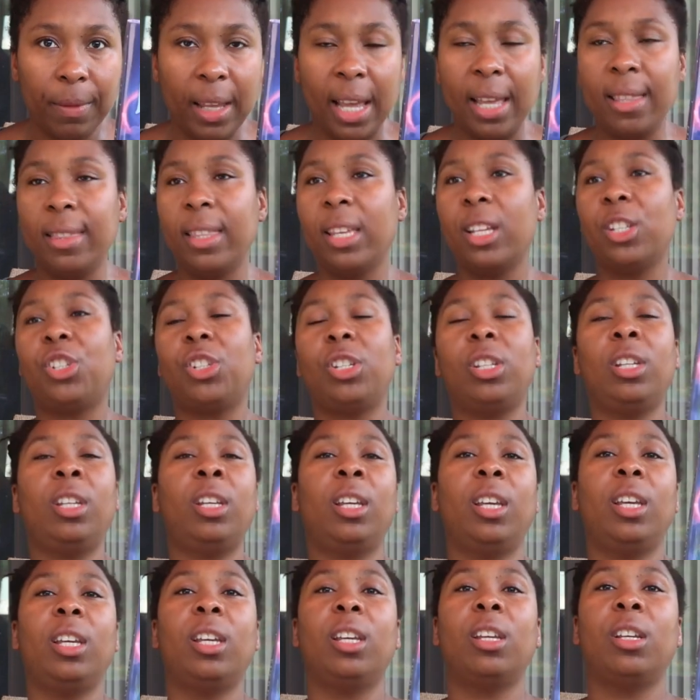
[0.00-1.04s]
And then
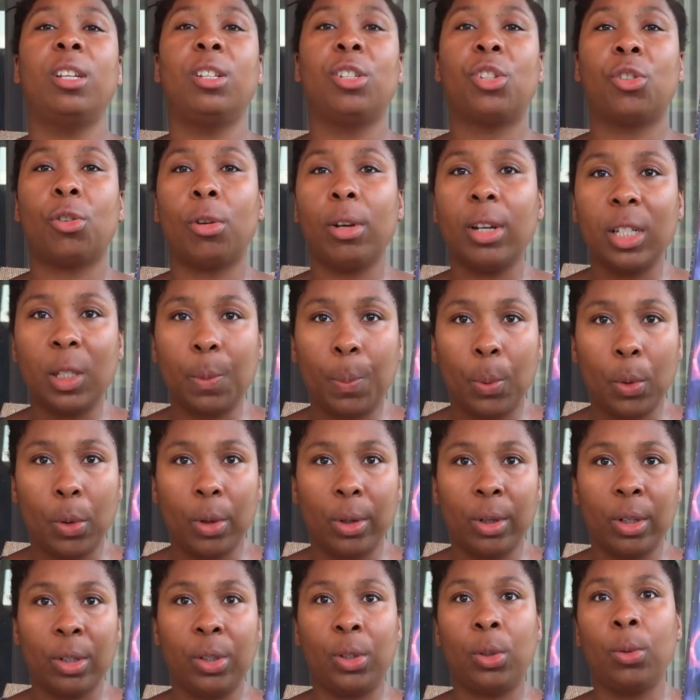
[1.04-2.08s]
she is
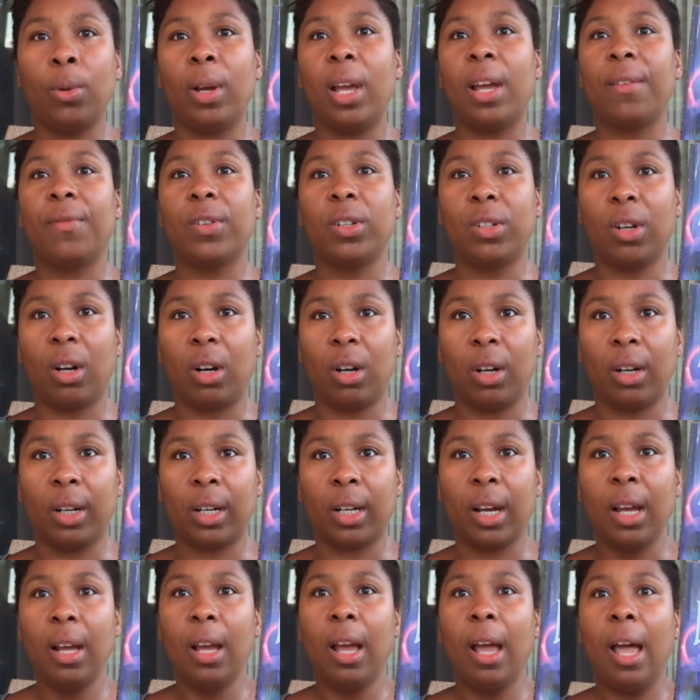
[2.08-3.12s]
transported to Everdark